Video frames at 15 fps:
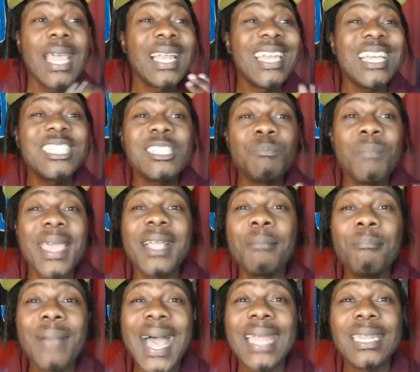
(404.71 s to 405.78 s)
let's make
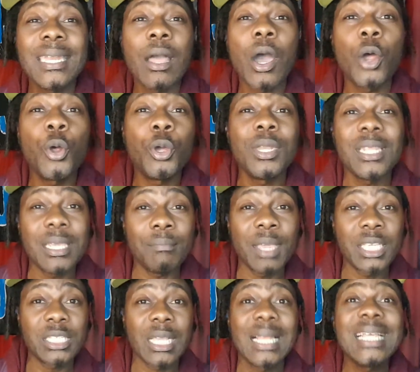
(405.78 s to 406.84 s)
man in our own
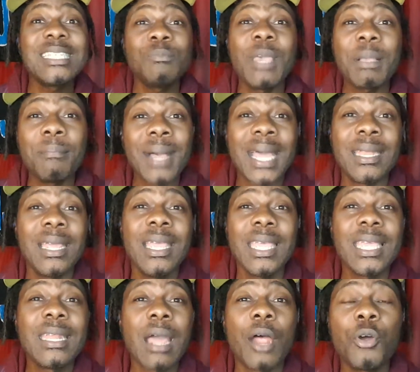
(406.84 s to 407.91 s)
image. Let's make man
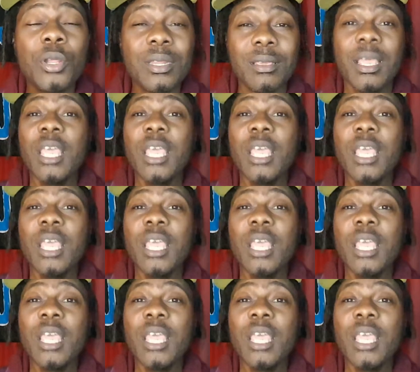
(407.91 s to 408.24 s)
in our own.